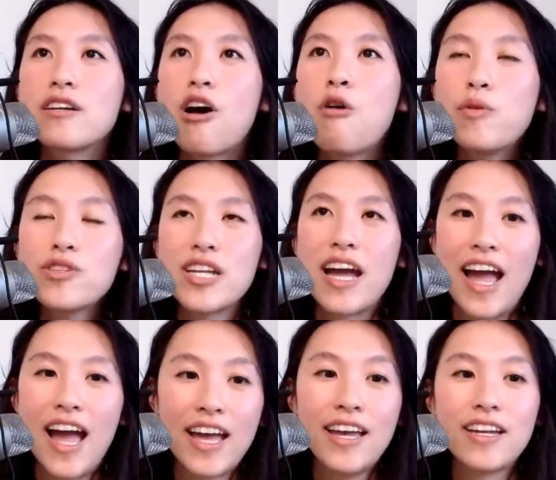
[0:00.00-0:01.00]
almost
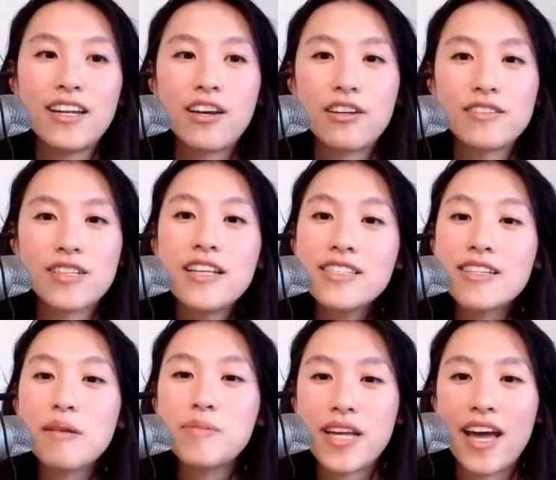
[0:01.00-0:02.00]
ahead, 10
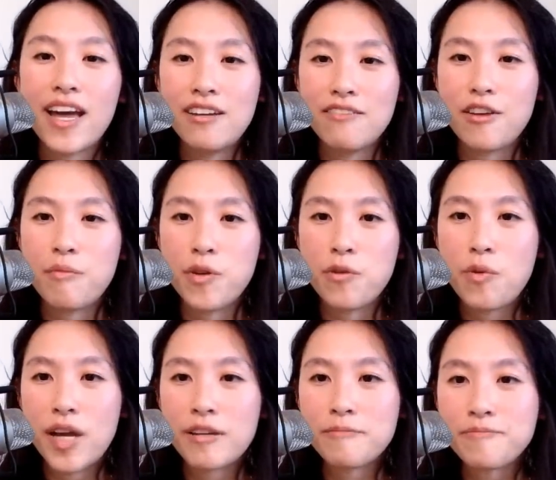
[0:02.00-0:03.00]
steps ahead of them in a
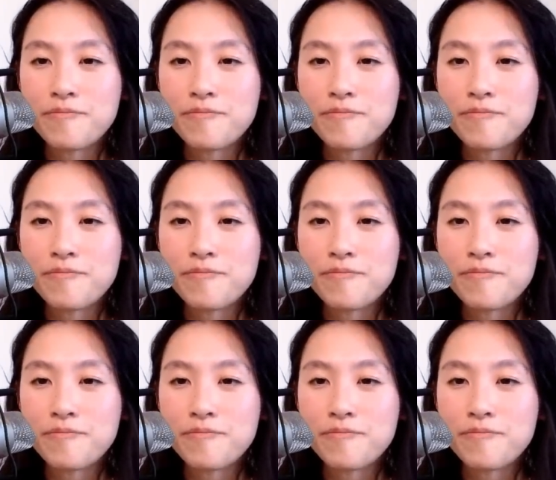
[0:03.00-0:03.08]
way.